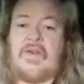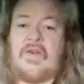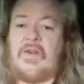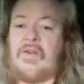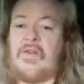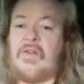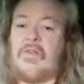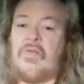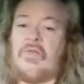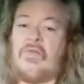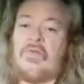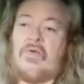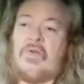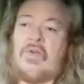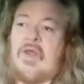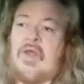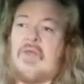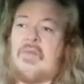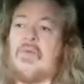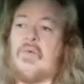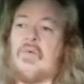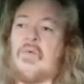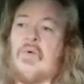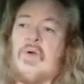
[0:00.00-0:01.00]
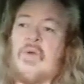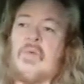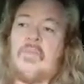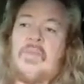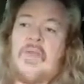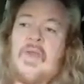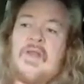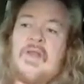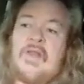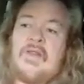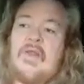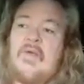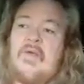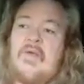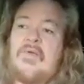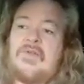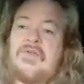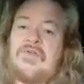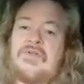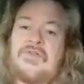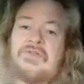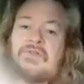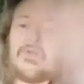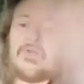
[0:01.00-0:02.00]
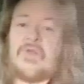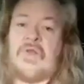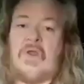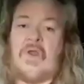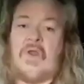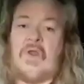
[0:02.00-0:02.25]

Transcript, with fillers: And the Lord had me walk back there and just